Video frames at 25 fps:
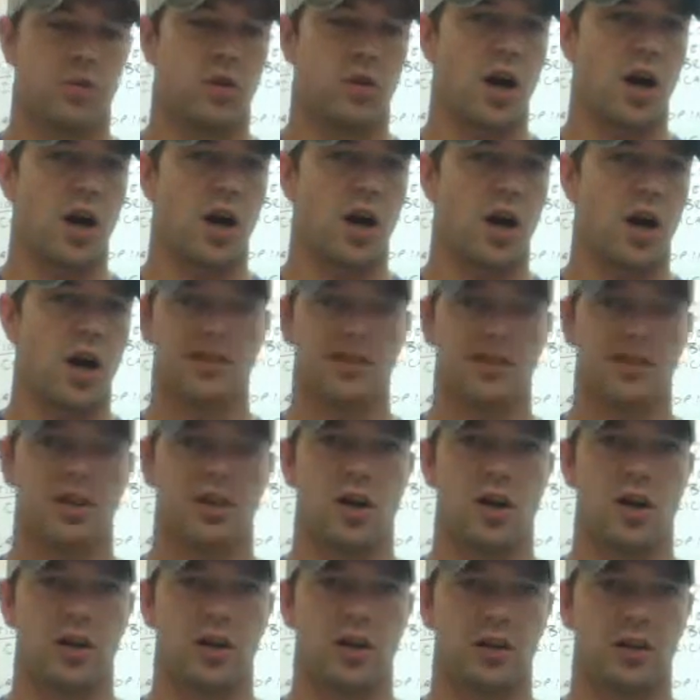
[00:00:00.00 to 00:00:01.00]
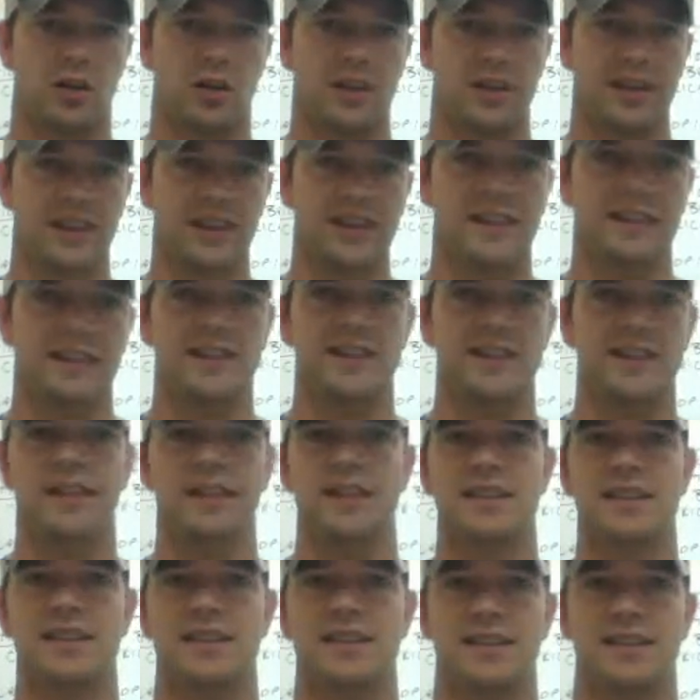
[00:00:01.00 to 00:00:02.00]
promise longer
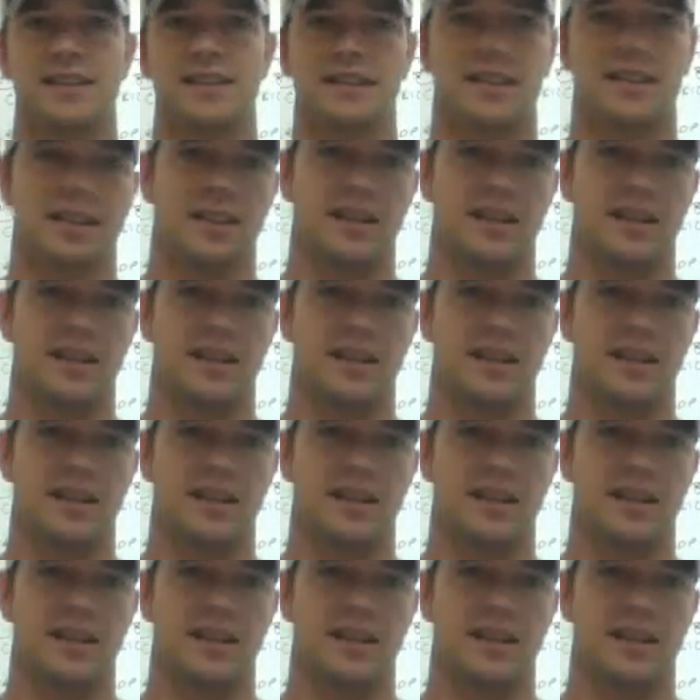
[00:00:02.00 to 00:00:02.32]
leases.